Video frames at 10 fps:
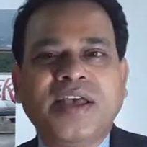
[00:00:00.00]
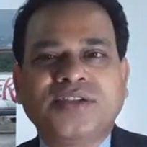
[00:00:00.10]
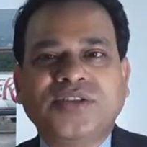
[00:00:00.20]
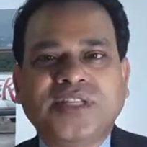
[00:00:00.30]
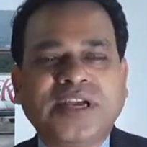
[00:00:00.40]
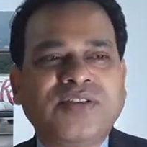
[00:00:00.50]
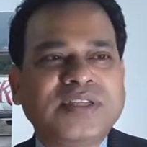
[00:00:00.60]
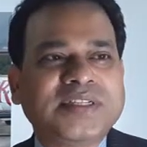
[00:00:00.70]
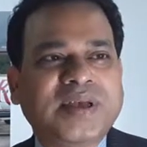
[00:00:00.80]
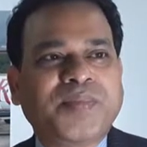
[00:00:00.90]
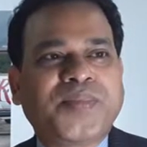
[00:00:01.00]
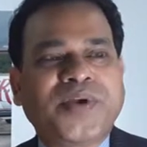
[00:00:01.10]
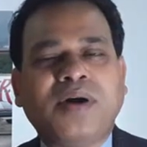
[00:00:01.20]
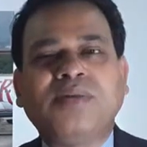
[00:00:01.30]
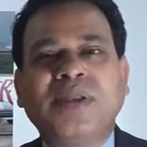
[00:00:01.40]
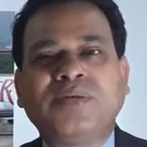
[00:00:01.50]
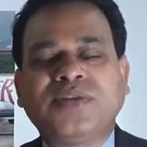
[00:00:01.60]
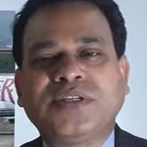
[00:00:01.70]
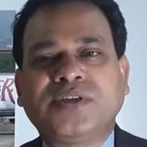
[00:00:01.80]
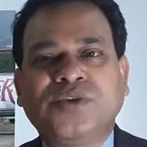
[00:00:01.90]
So there was a
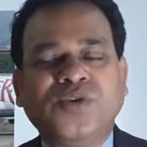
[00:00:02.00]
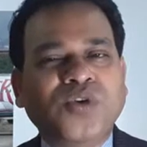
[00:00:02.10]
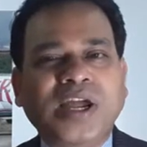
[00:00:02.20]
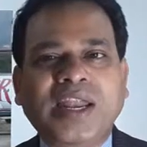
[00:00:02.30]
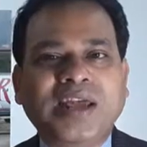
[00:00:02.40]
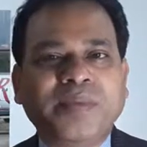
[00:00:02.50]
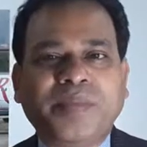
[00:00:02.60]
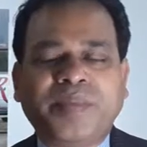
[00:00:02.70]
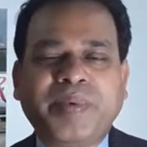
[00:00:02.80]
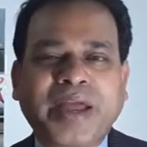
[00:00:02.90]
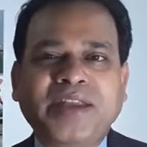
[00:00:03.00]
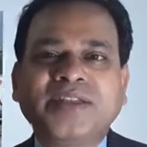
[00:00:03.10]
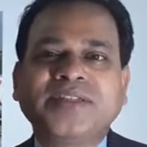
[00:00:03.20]
problem. The look-alike brand